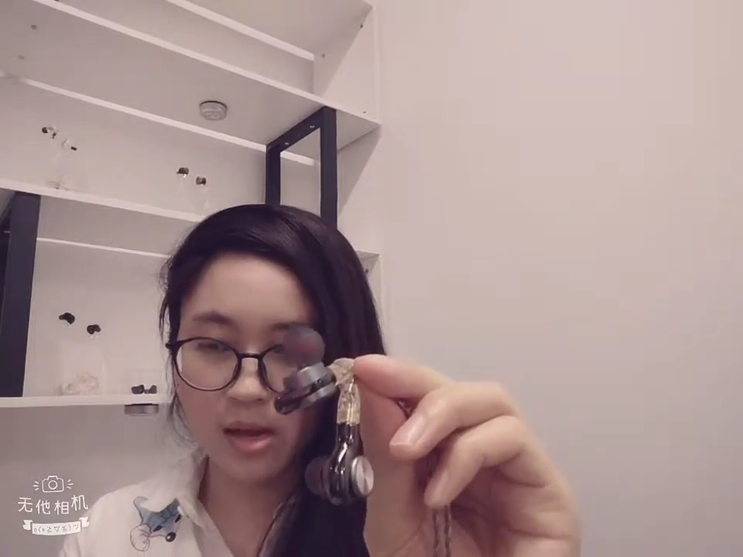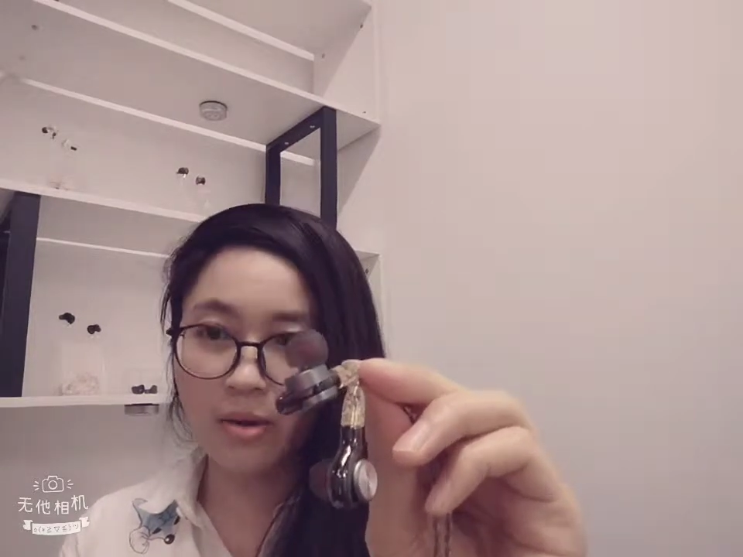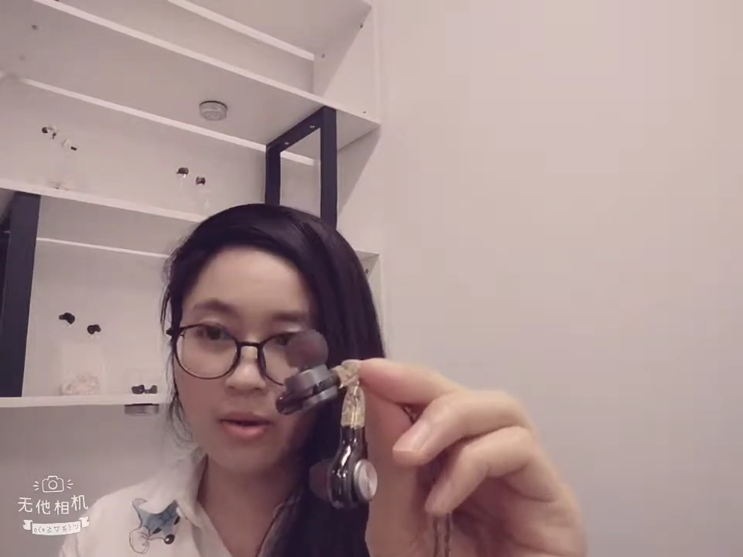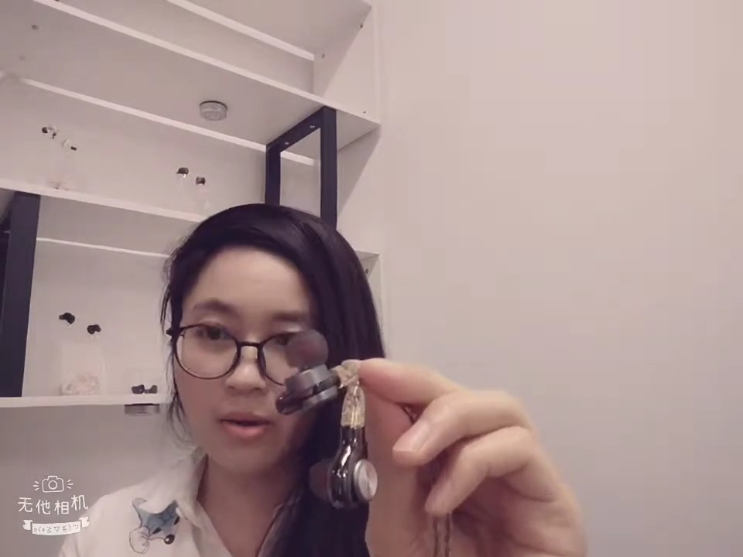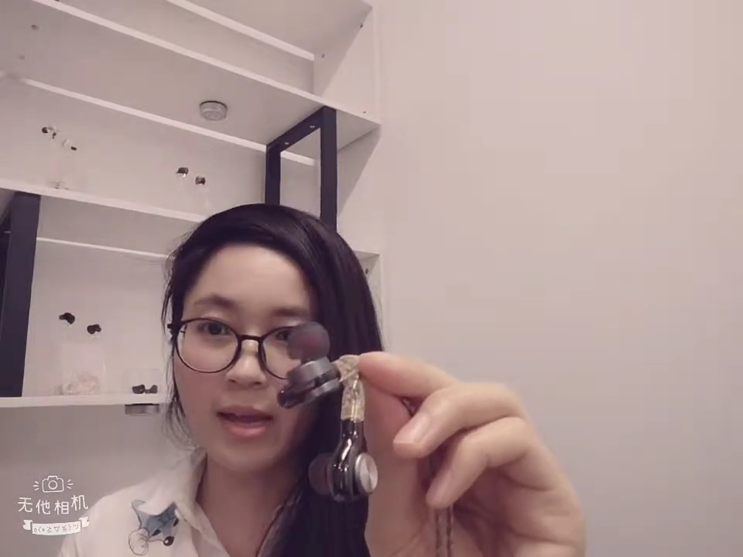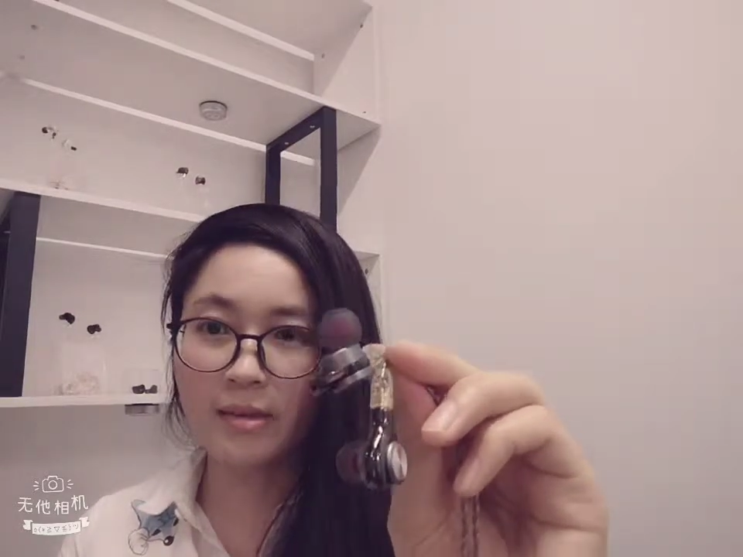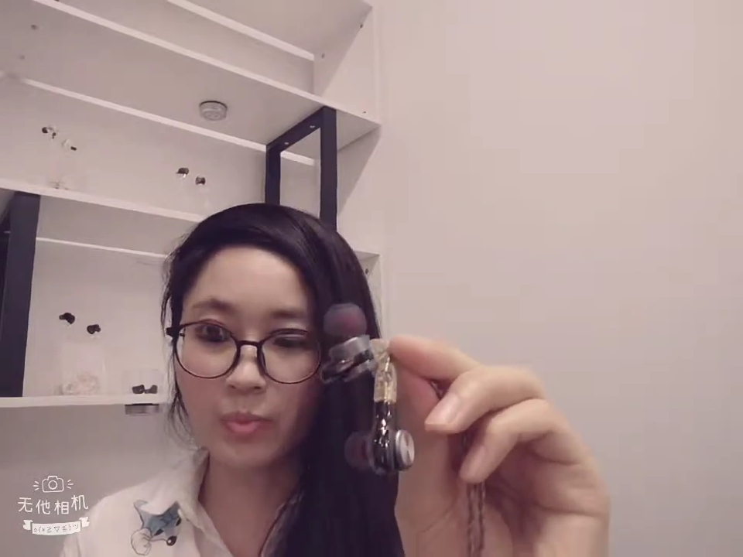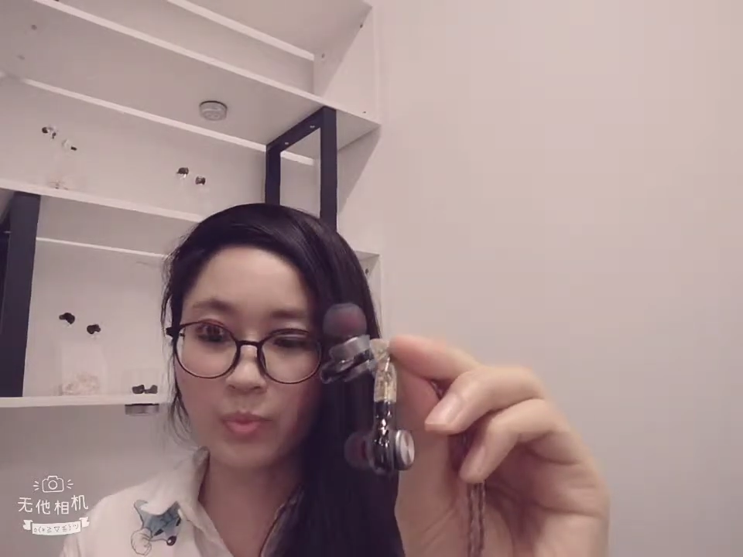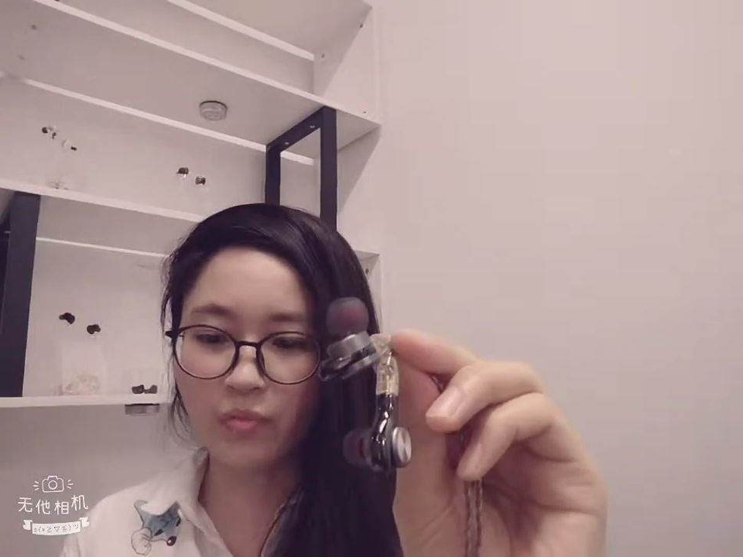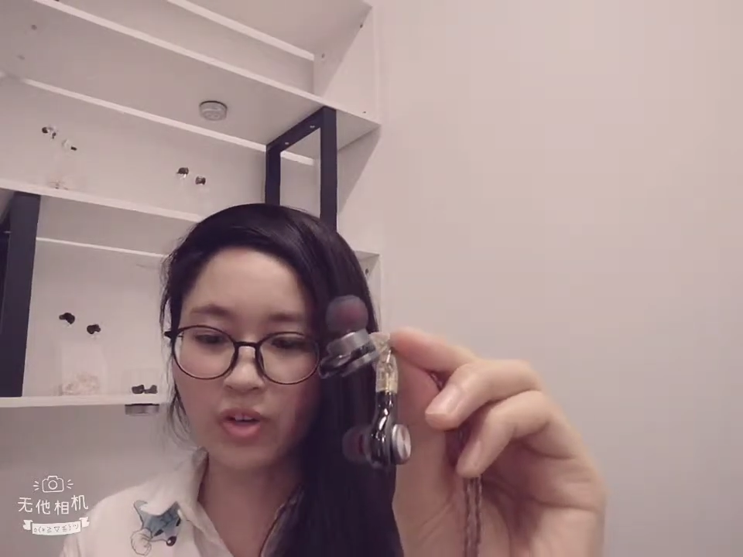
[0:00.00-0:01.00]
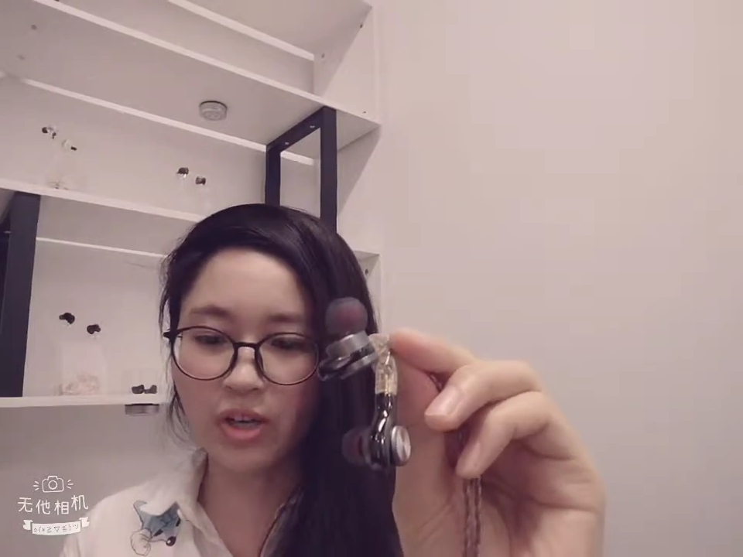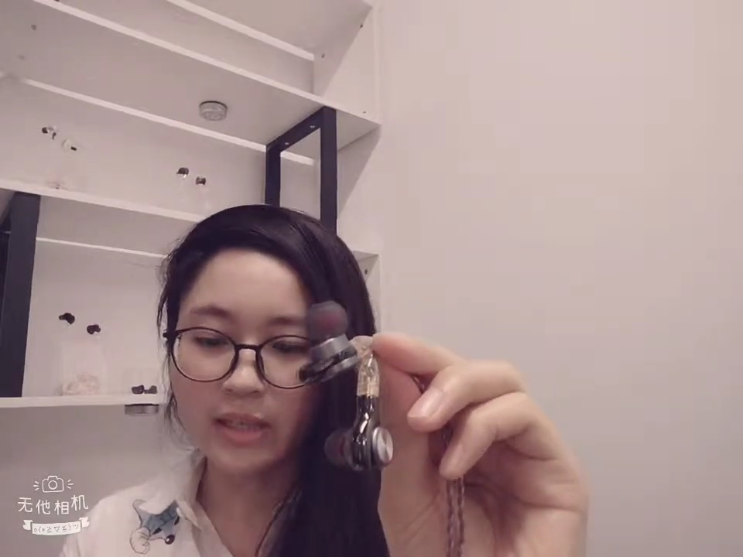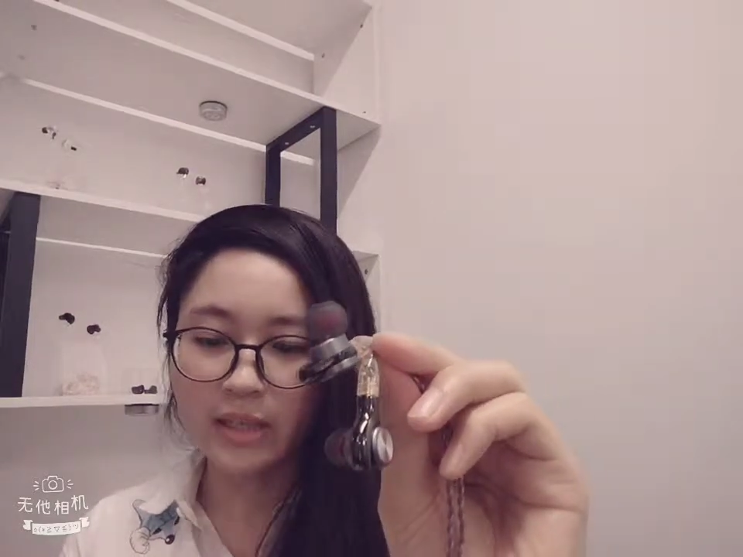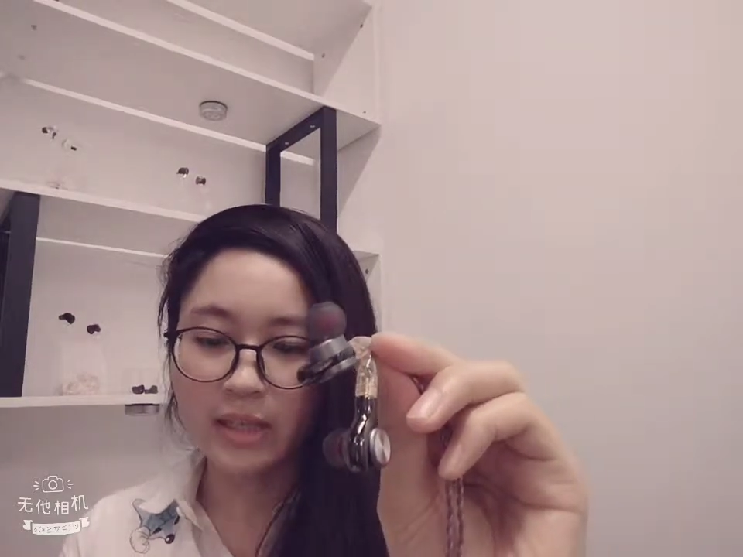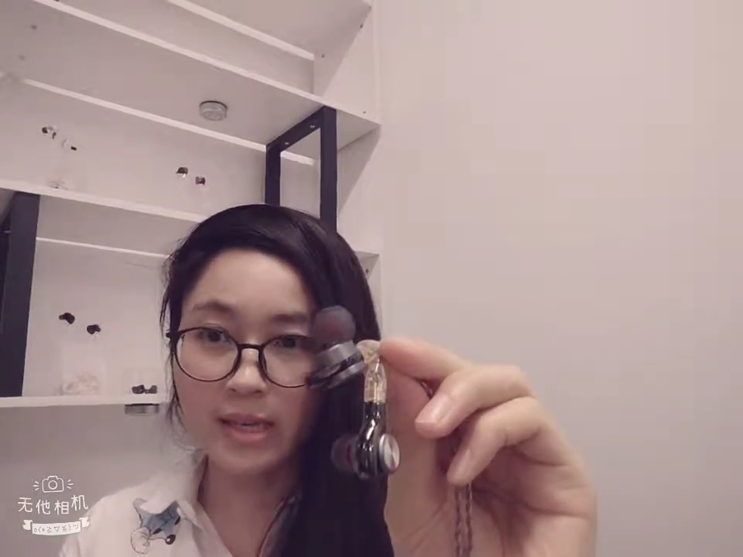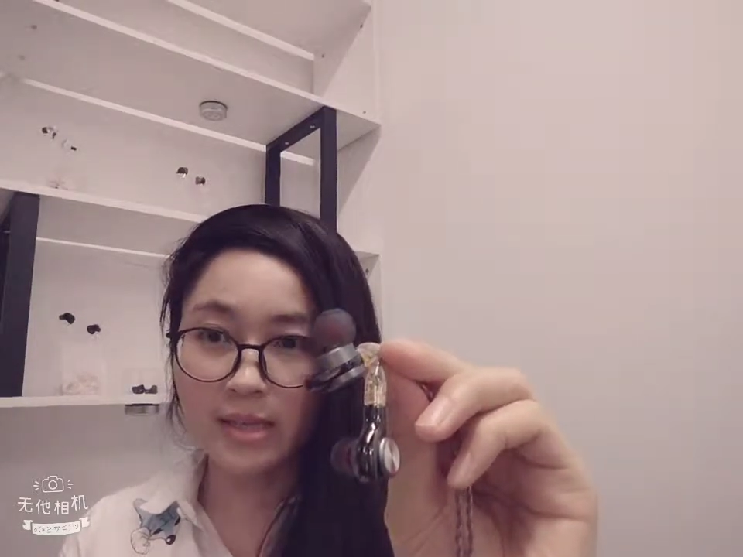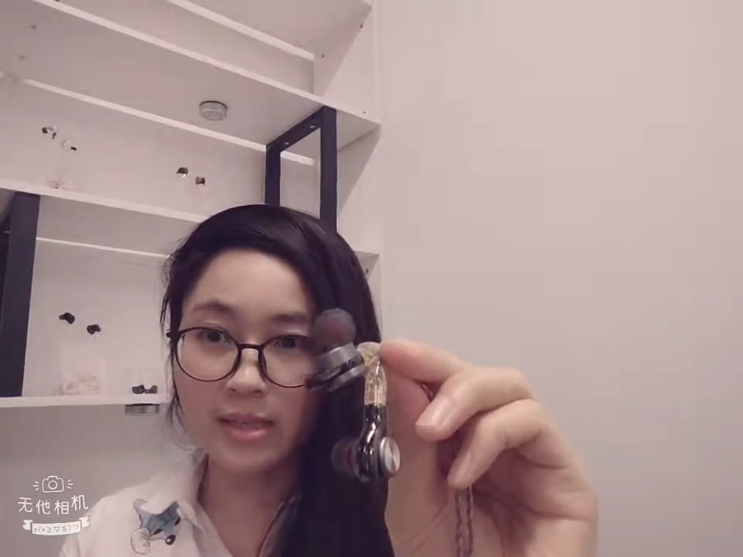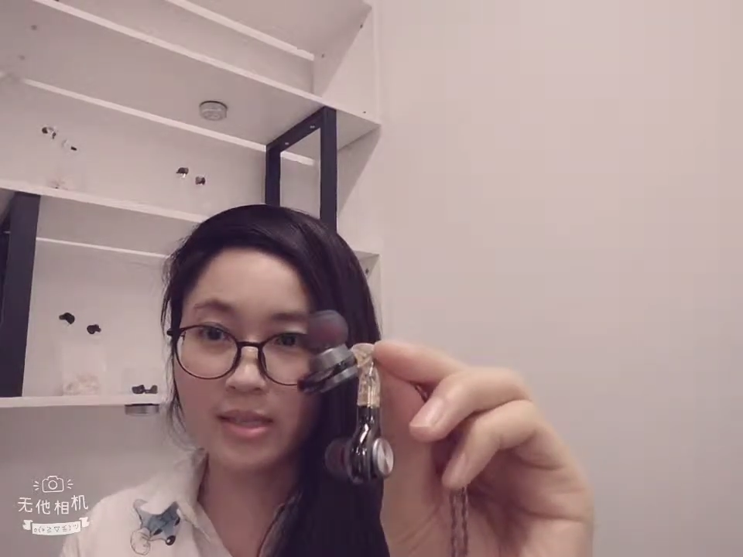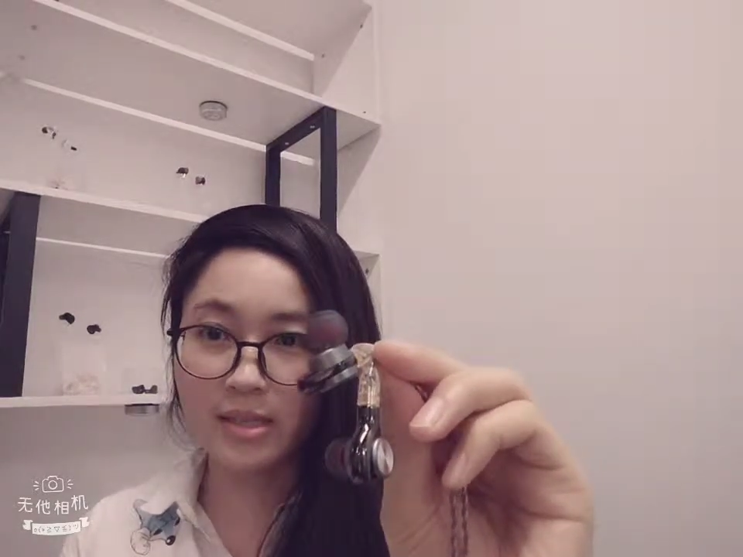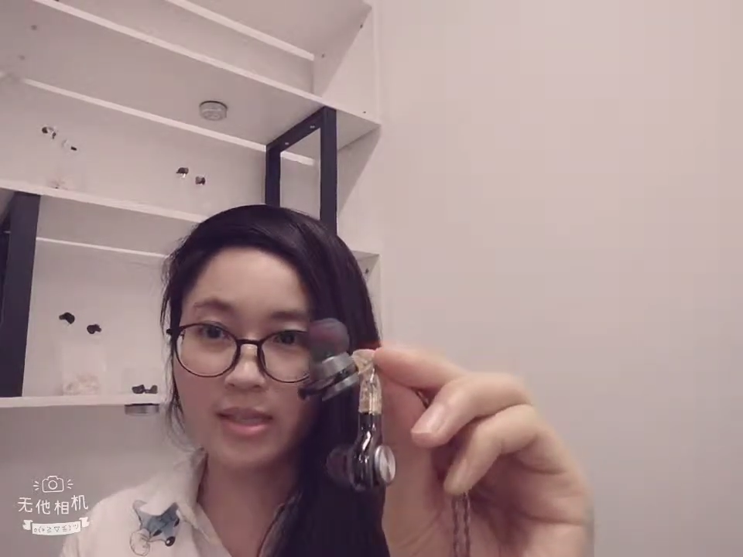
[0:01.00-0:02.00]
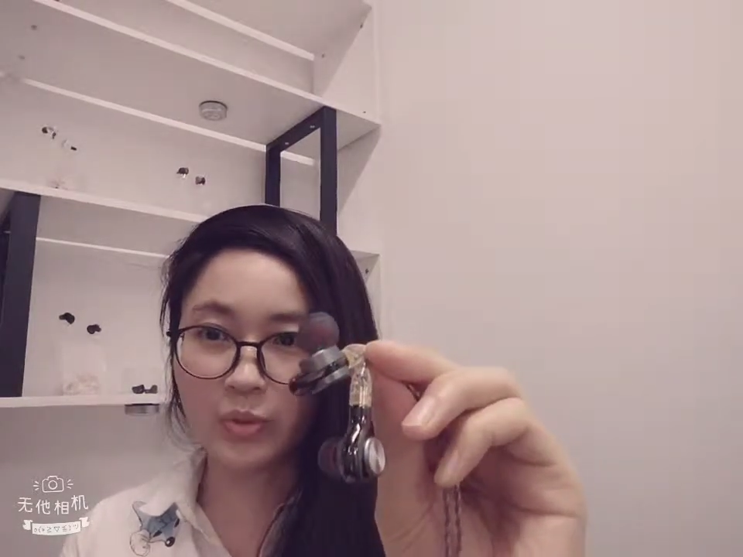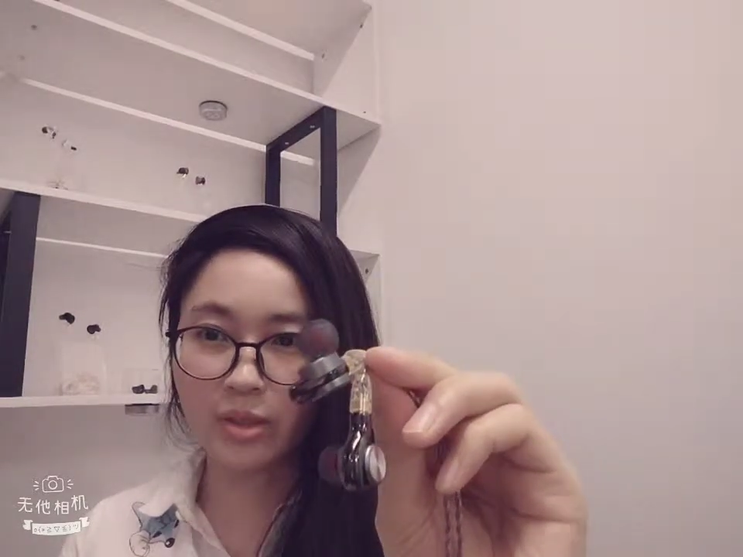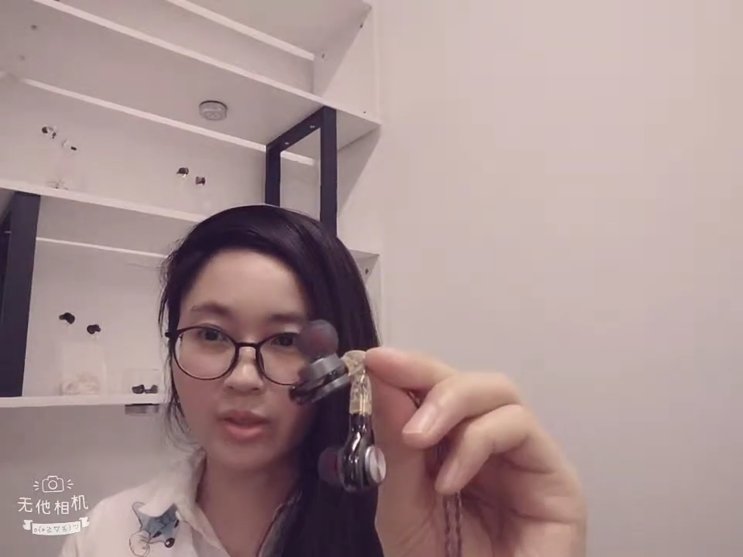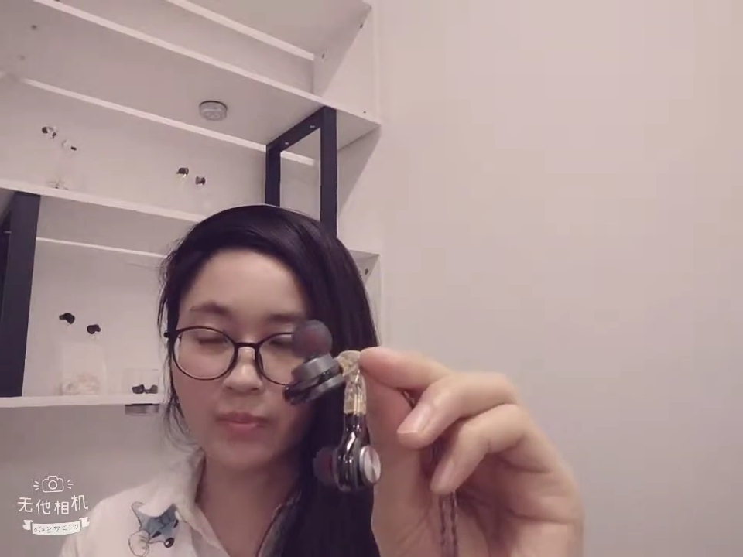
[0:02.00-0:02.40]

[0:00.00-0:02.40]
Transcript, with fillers: Okay, let's move on. It's sound signature.